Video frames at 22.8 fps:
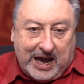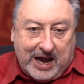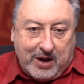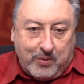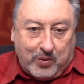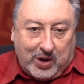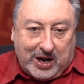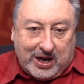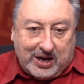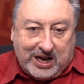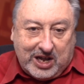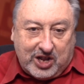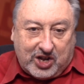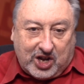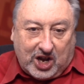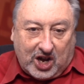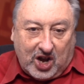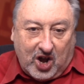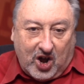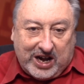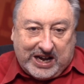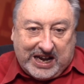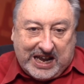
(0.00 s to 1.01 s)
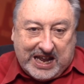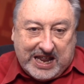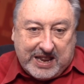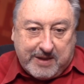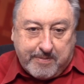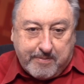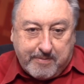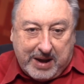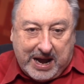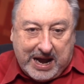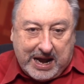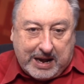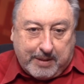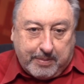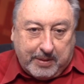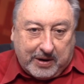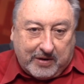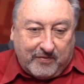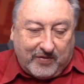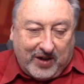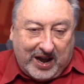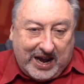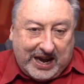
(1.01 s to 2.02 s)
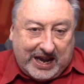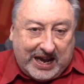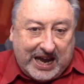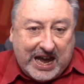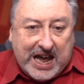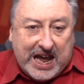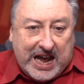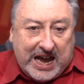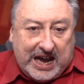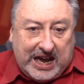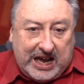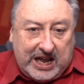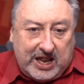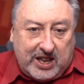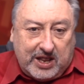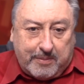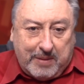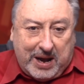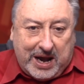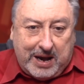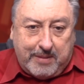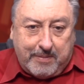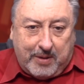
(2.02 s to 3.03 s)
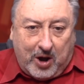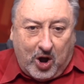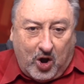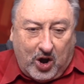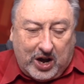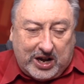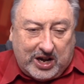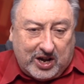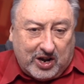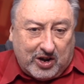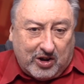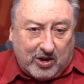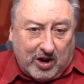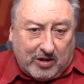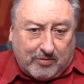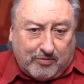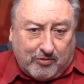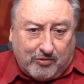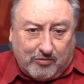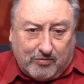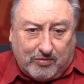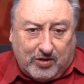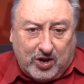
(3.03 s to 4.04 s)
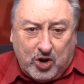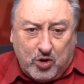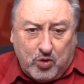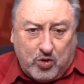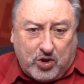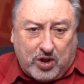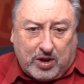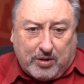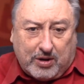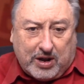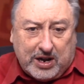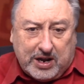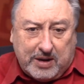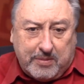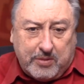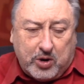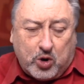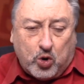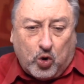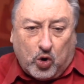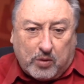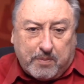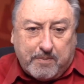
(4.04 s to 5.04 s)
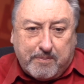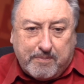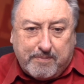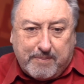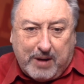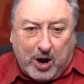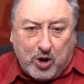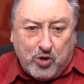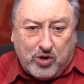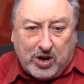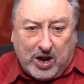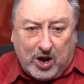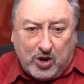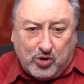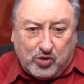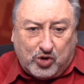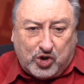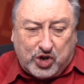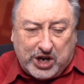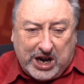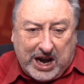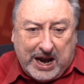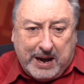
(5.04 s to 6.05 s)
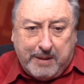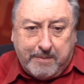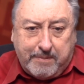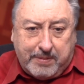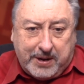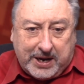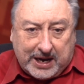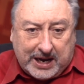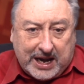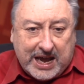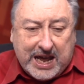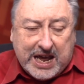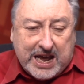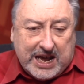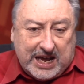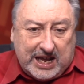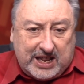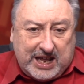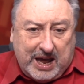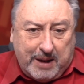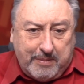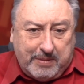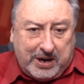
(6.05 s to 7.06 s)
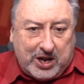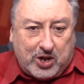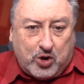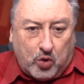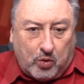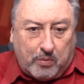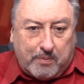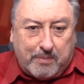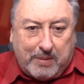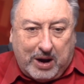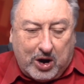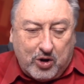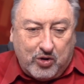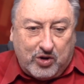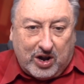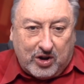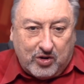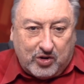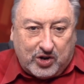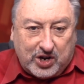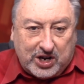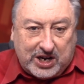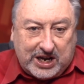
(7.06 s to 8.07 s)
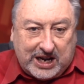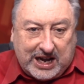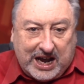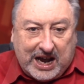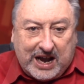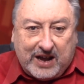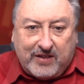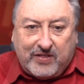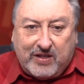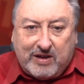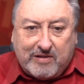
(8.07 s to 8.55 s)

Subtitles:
Lane. Well, our guest tonight is Mark Mcveigh. He's the man behind a new scheme called MotoCHAMPION. His company's called Moto DNA.